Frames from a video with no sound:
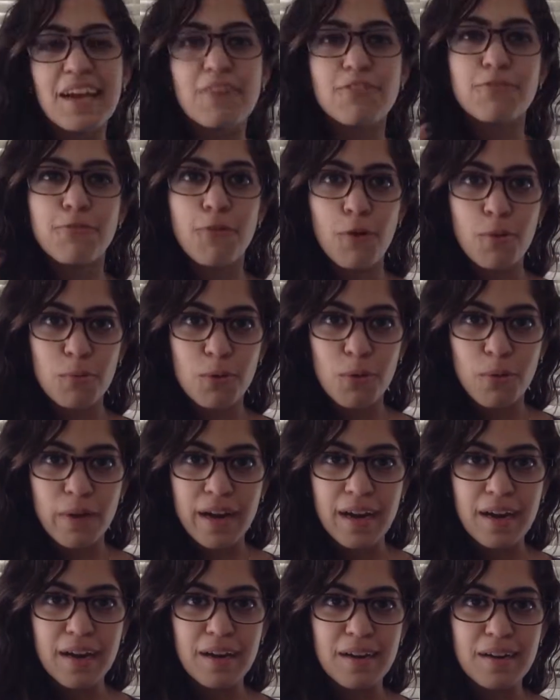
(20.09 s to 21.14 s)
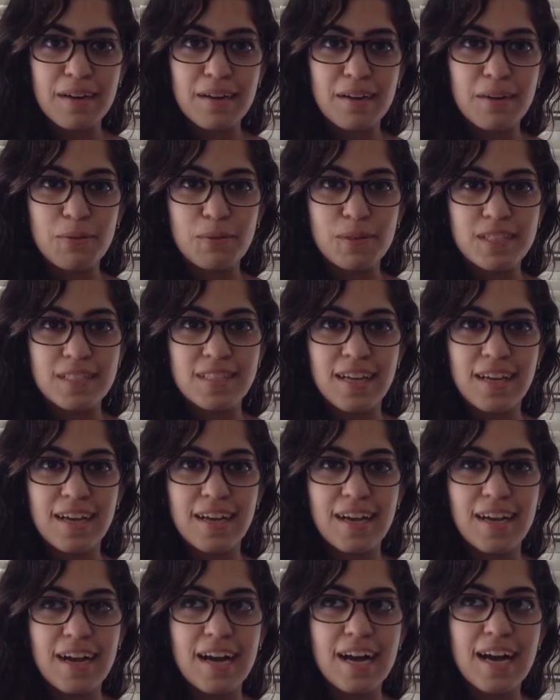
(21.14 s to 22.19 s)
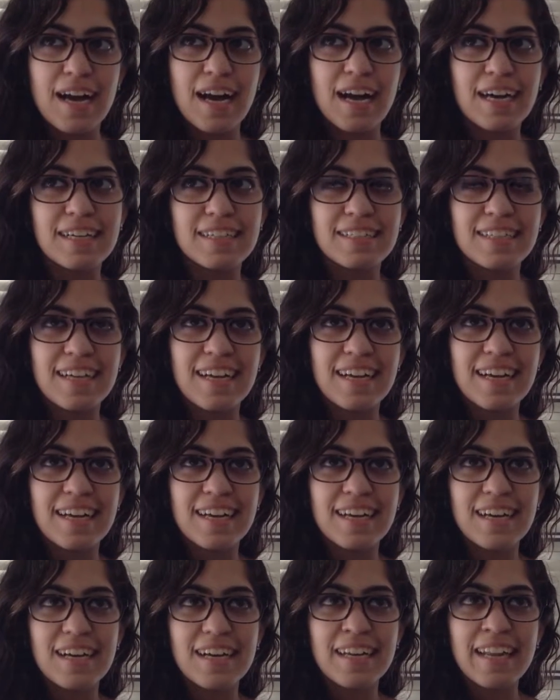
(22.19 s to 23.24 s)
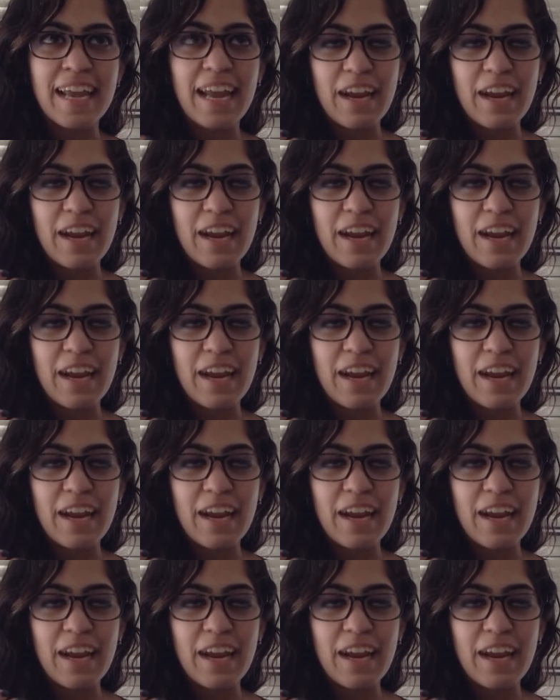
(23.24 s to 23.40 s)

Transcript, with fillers: Formal wear was an